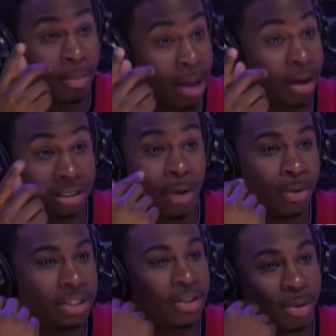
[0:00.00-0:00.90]
man, because I
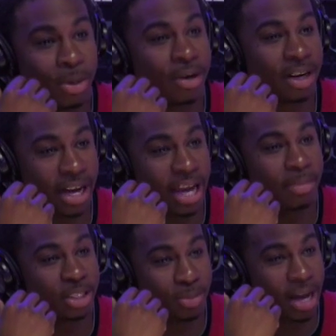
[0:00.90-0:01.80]
went to the American
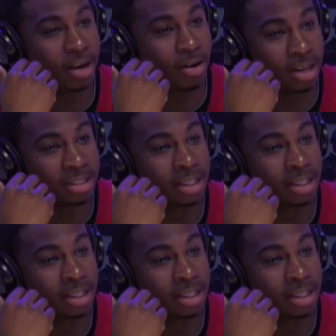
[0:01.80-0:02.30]
Academy of Dramatic Arts.